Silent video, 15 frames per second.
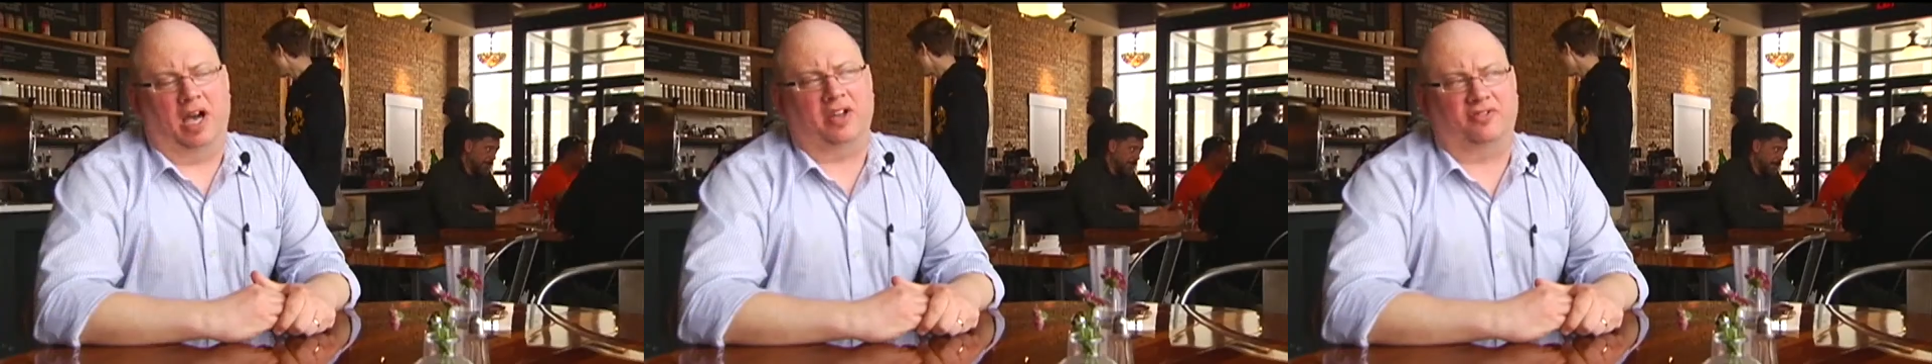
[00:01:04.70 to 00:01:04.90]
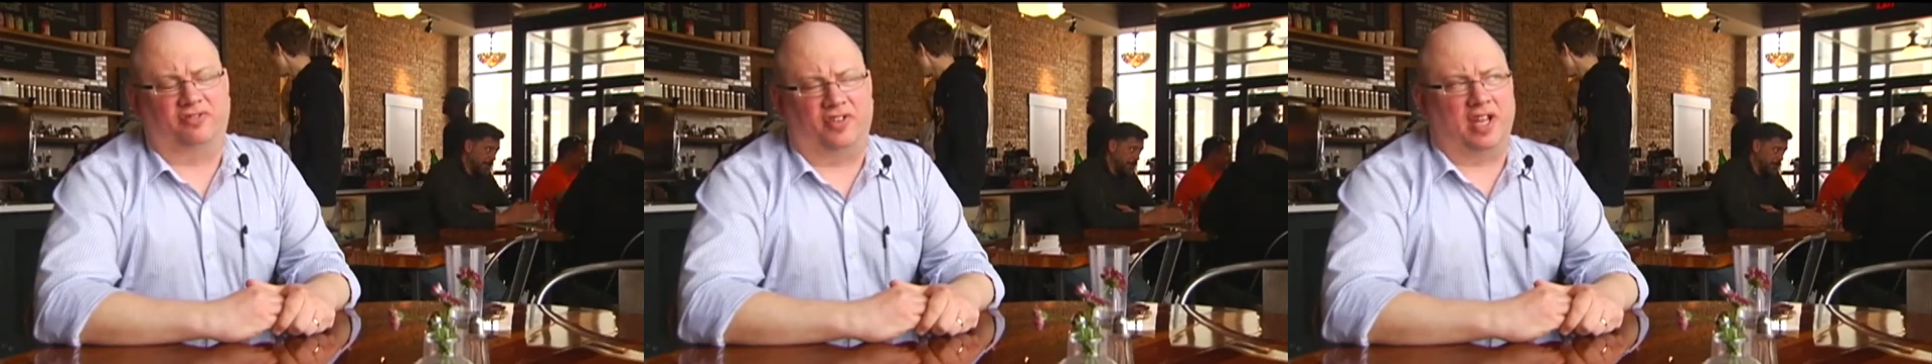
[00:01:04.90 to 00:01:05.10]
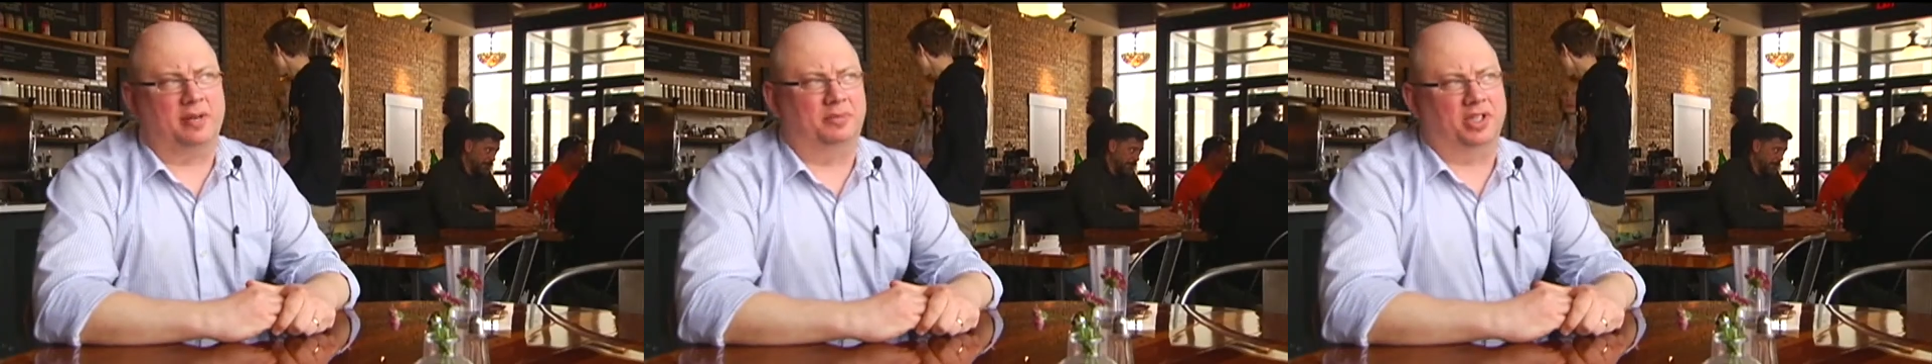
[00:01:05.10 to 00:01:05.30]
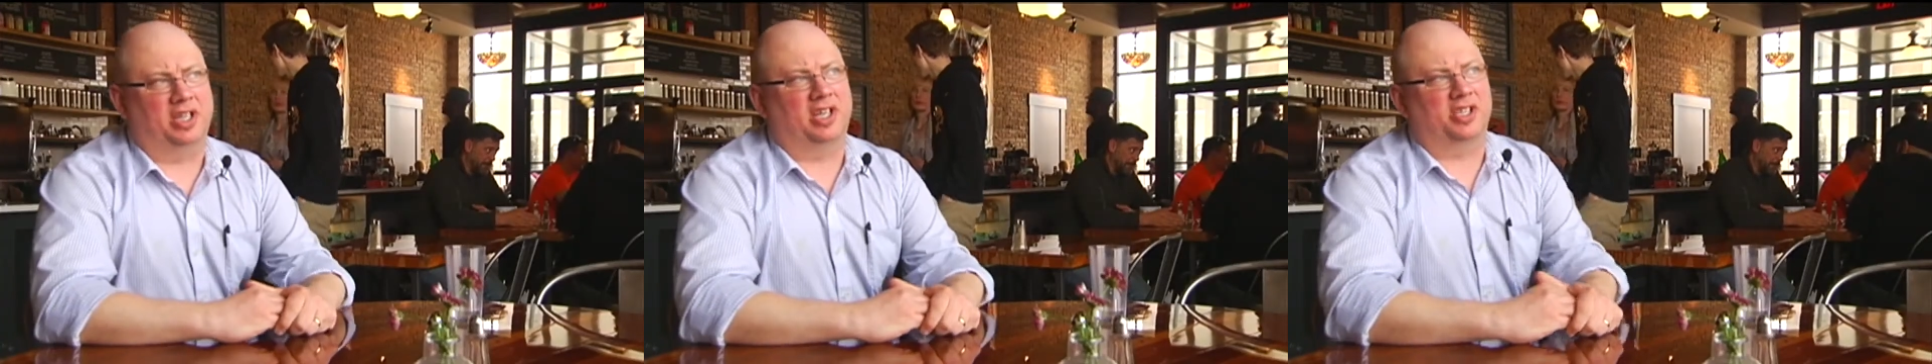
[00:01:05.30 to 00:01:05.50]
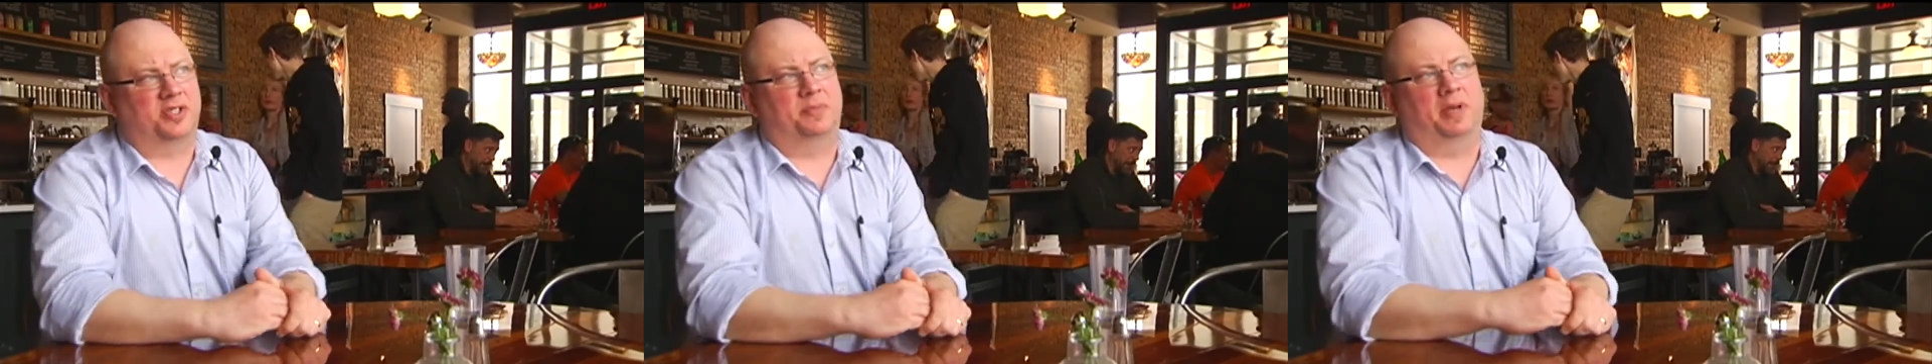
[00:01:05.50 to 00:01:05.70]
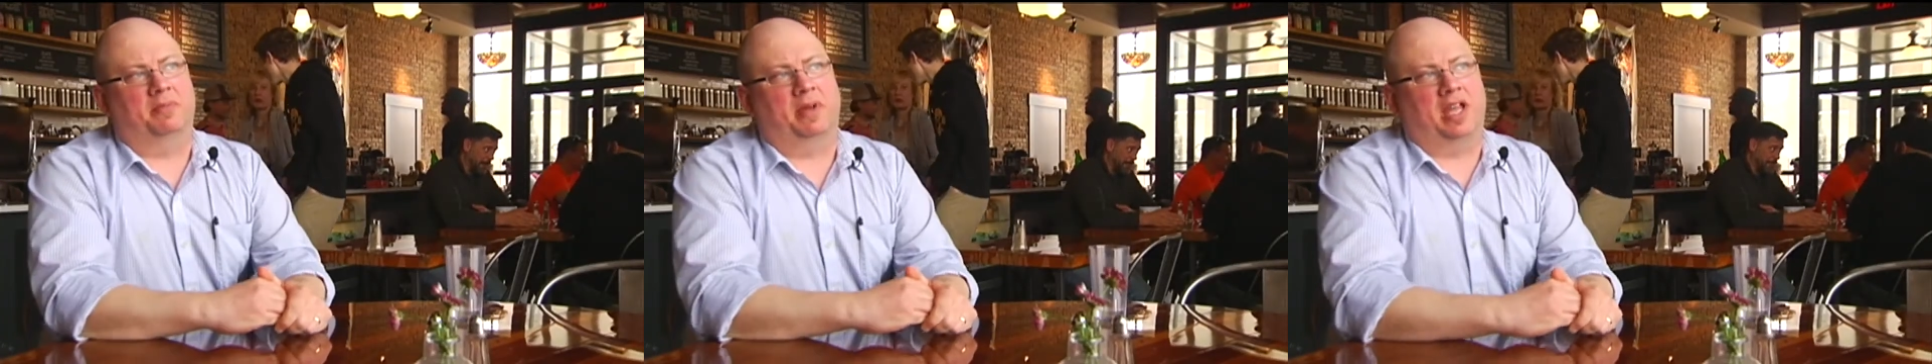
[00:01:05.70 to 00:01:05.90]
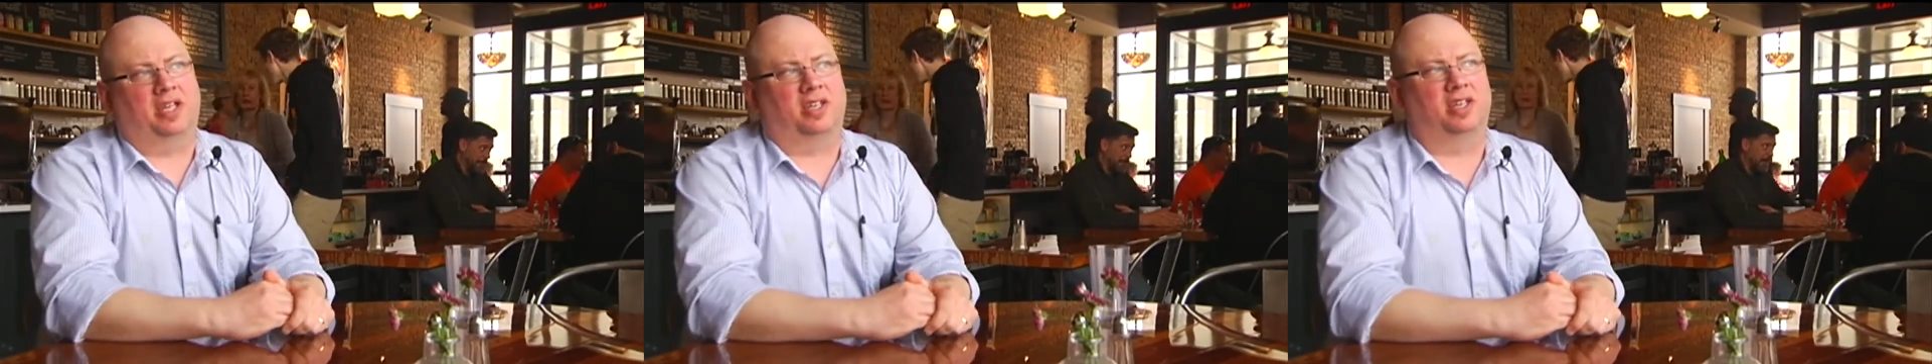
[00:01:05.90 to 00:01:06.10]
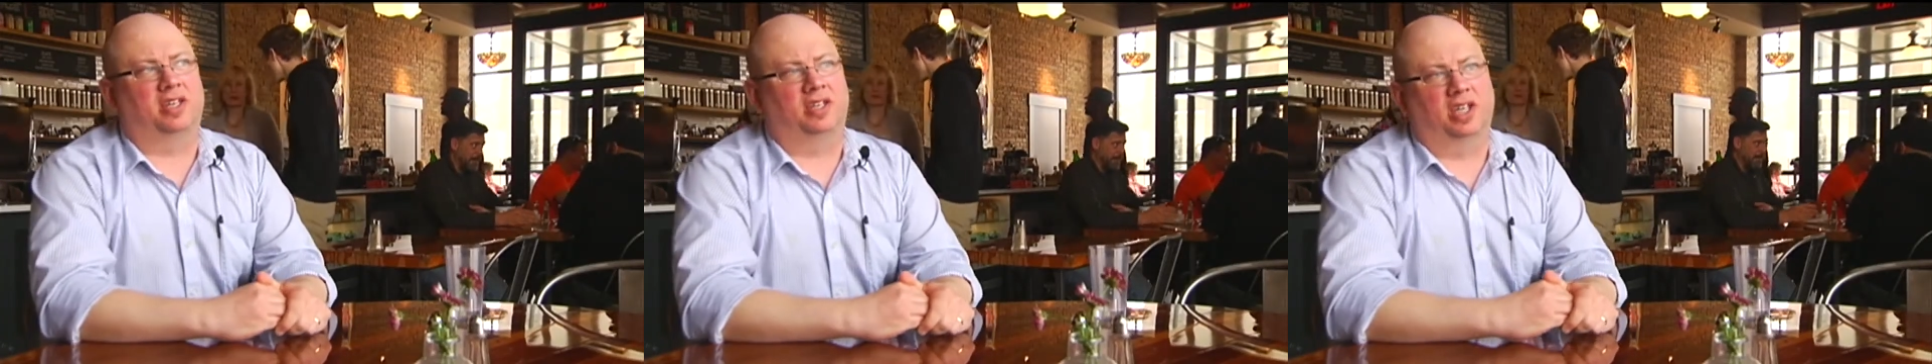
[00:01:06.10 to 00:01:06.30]
family has been
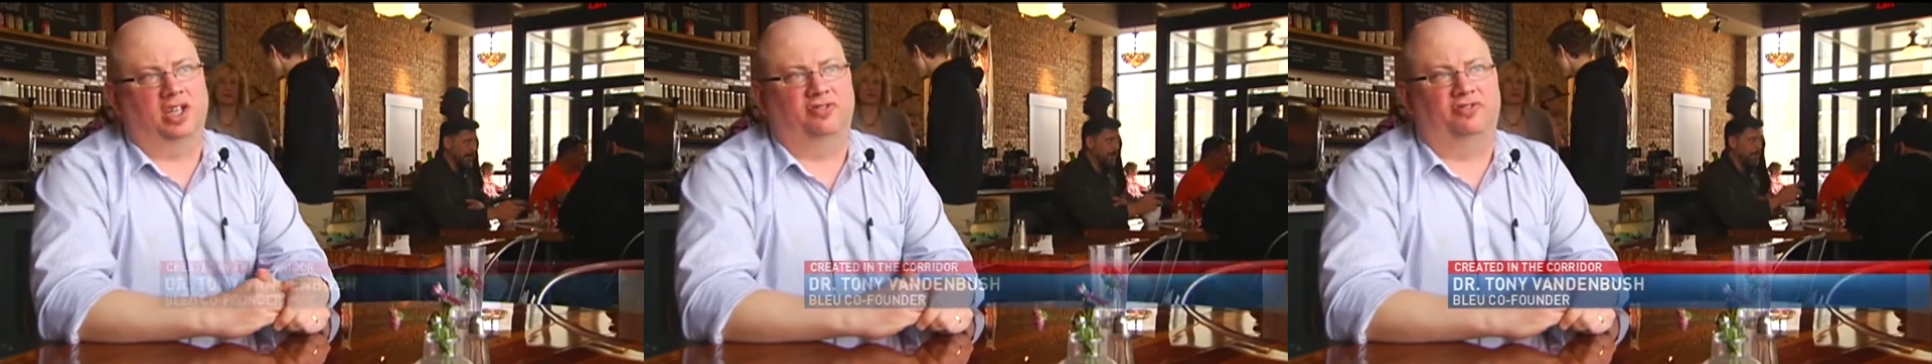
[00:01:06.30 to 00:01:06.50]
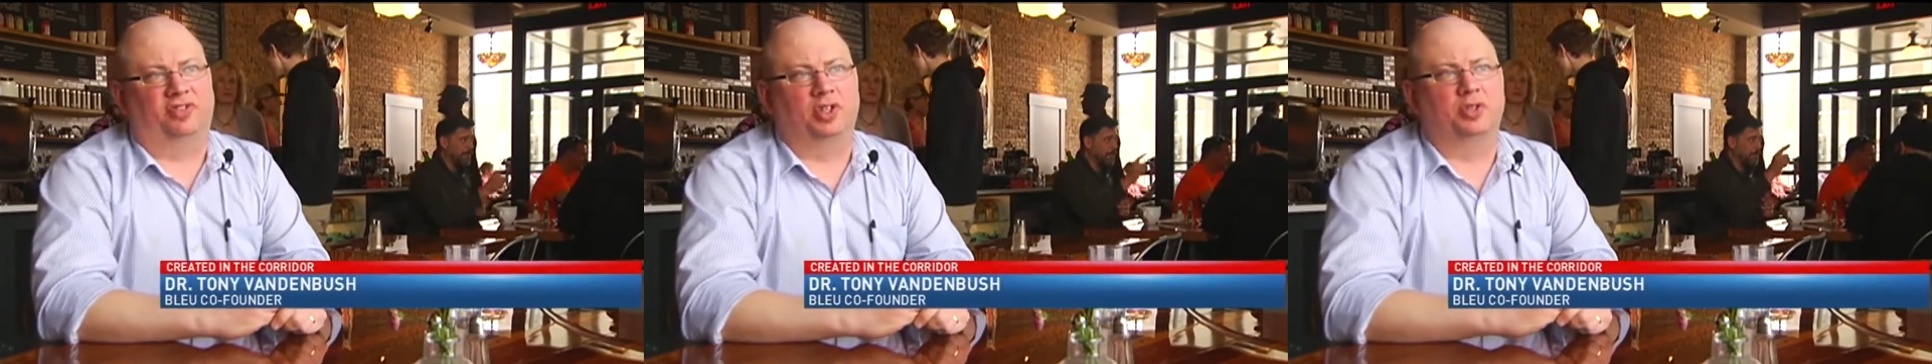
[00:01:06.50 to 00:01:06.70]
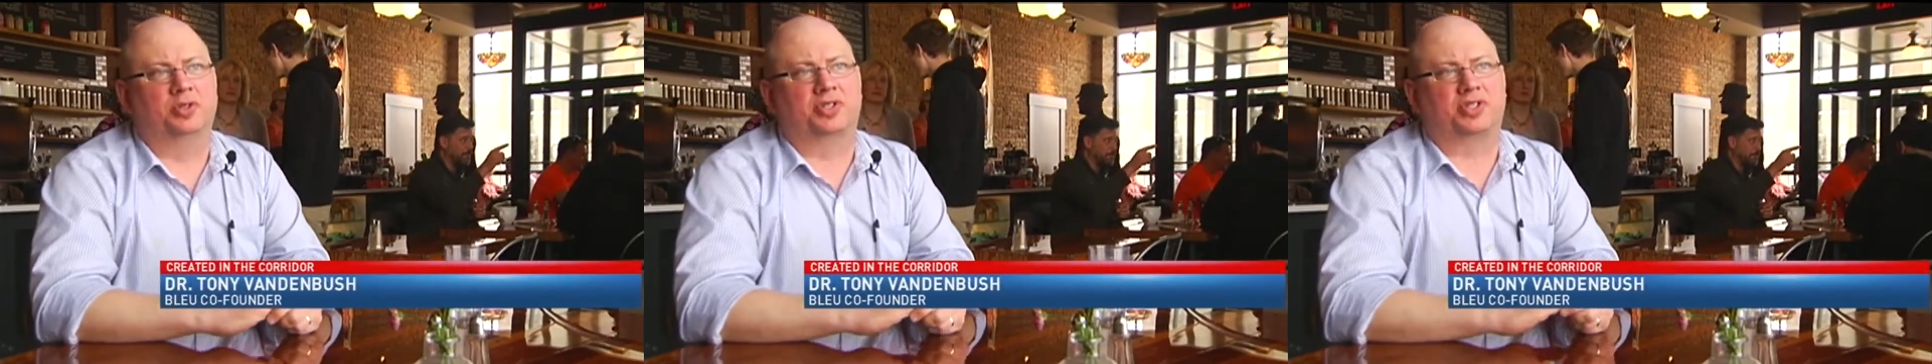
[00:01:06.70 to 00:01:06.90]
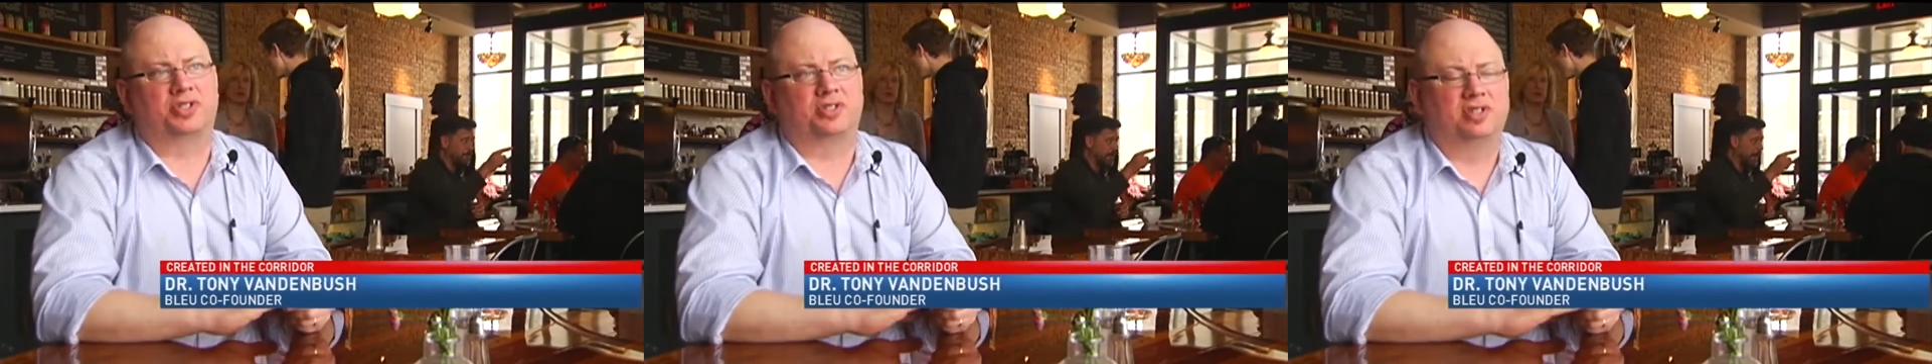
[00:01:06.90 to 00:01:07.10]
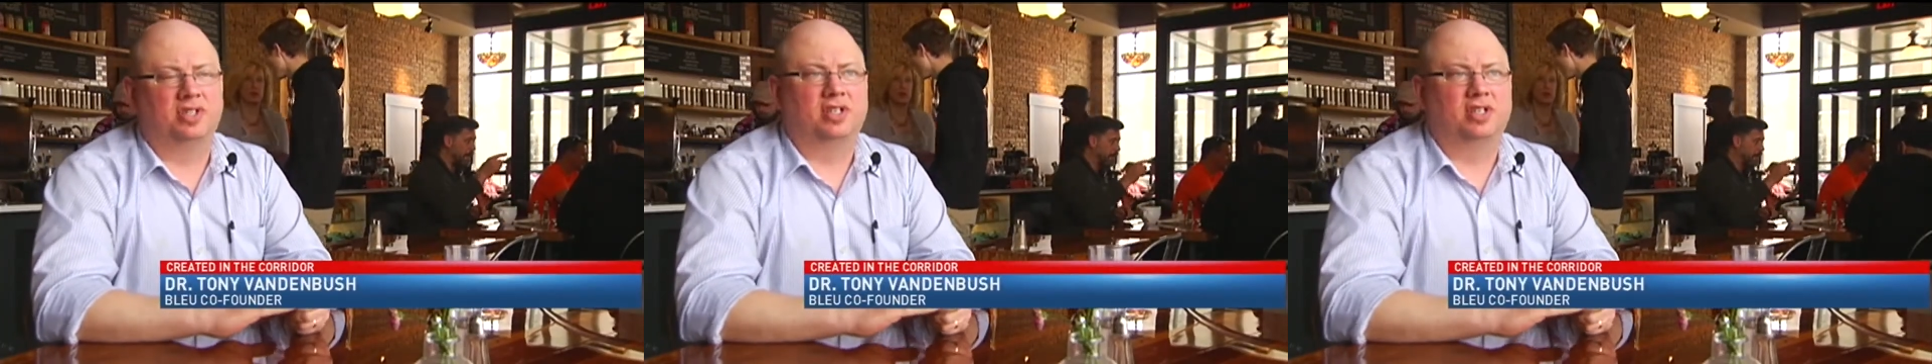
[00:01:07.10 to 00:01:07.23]
making infused